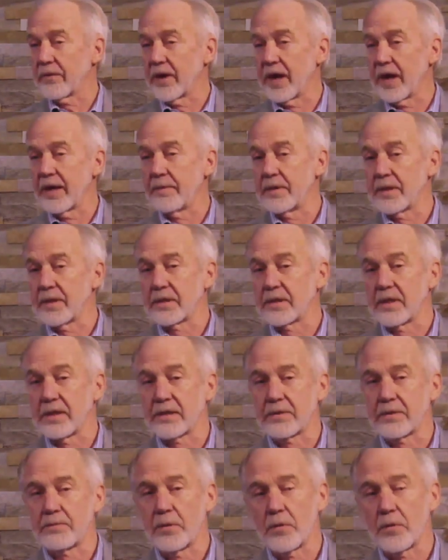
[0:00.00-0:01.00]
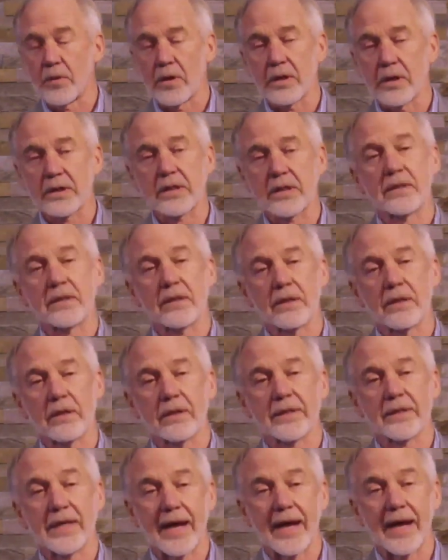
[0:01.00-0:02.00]
for ABC Sports,
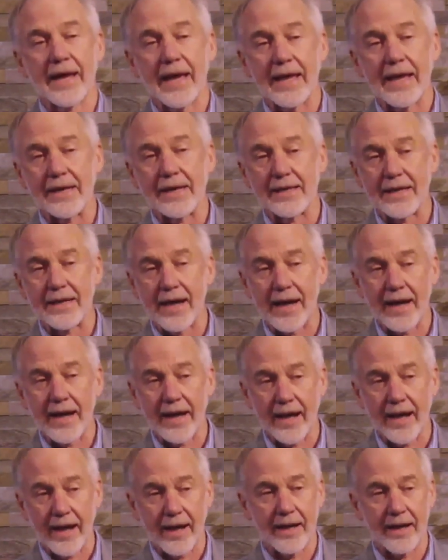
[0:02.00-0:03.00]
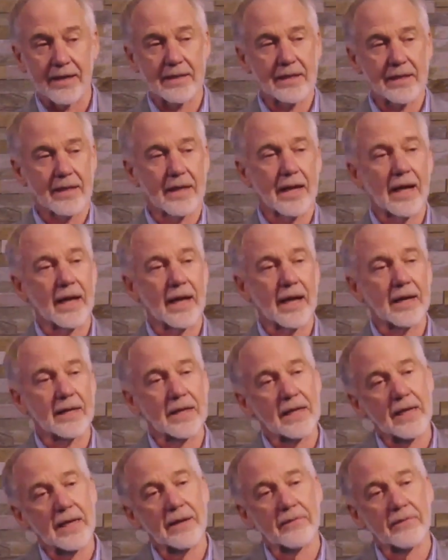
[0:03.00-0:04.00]
Diana Nyad.
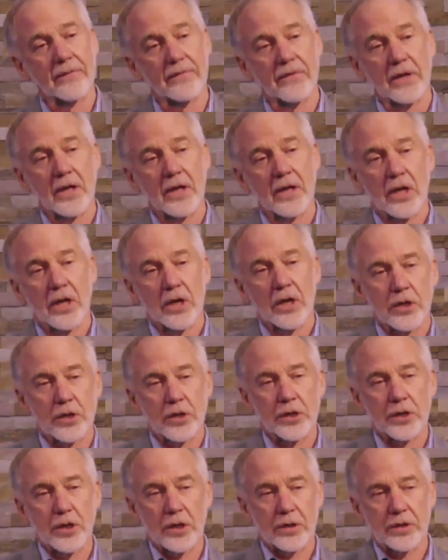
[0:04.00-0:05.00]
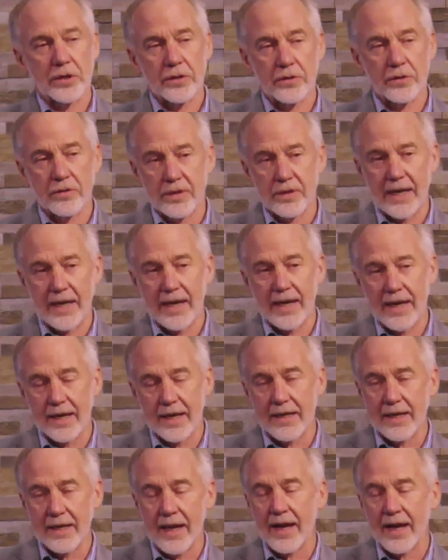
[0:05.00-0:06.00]
And if y'all know who
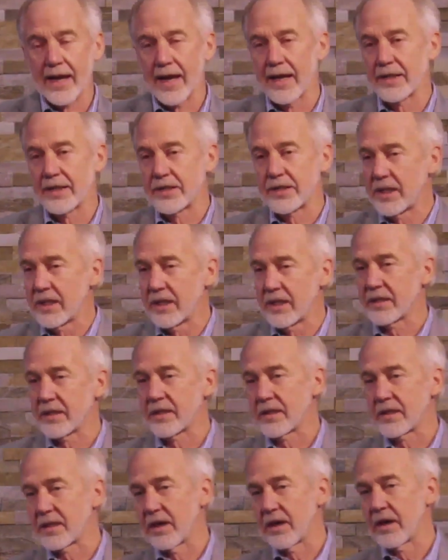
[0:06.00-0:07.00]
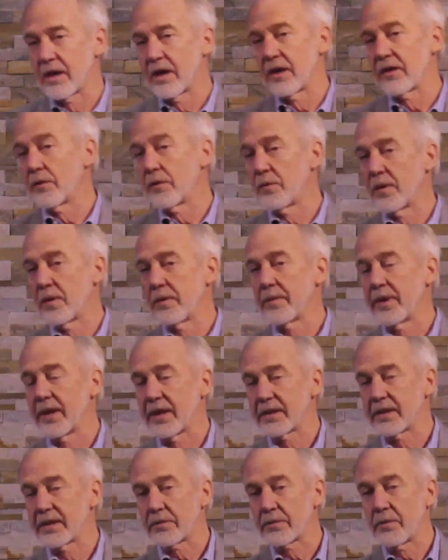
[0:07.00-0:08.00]
Diana Nyad, she is the woman
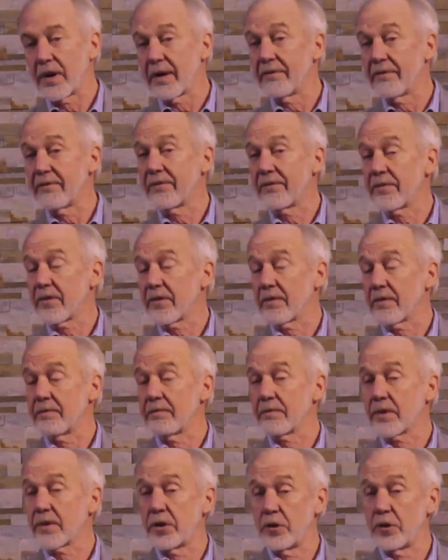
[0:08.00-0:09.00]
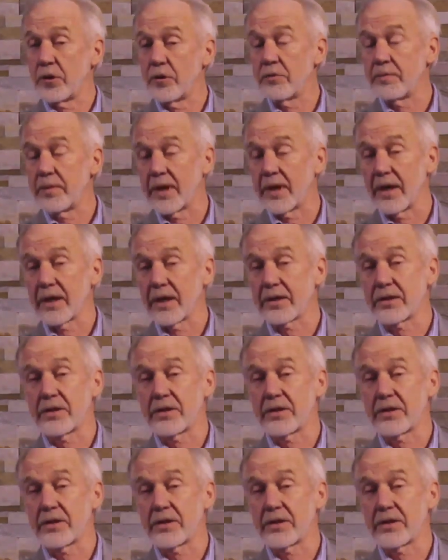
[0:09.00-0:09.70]
that swam from Cuba